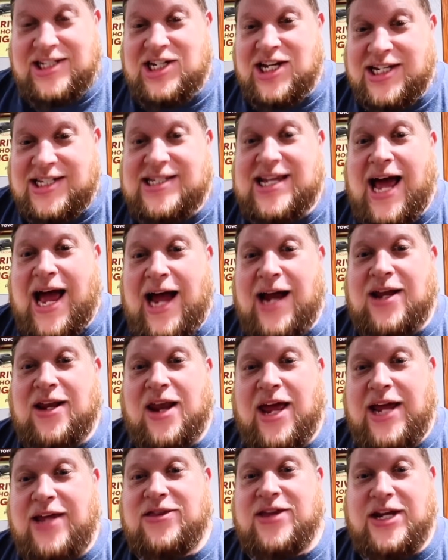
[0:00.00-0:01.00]
just act
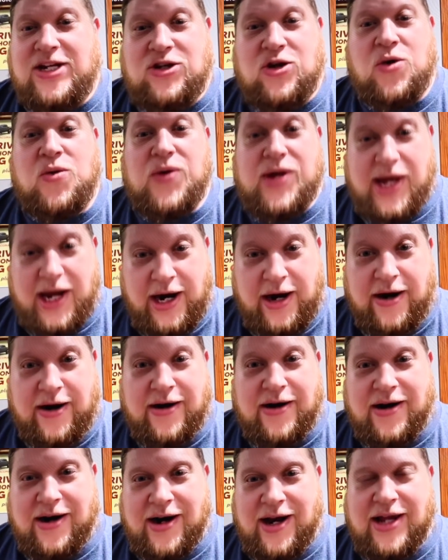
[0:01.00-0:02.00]
like they don't
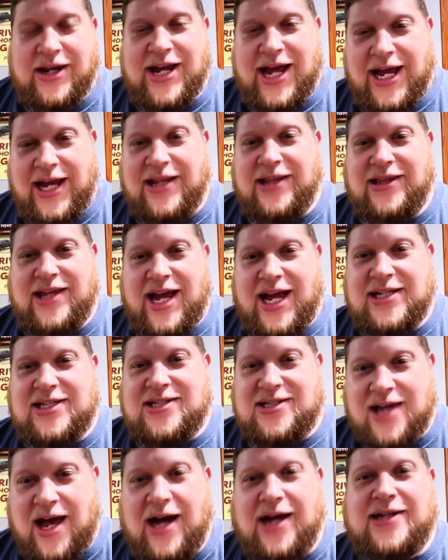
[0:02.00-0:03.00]
care, no. and that that
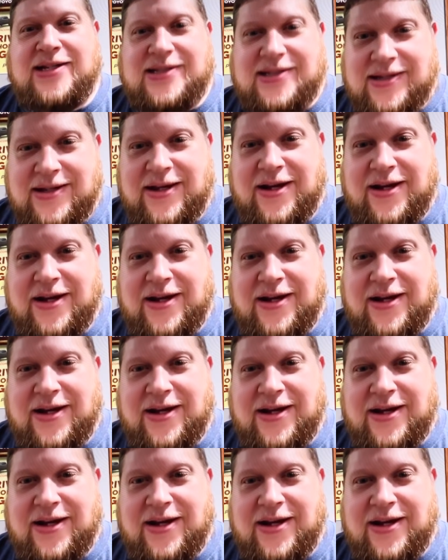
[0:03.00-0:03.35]
sucks.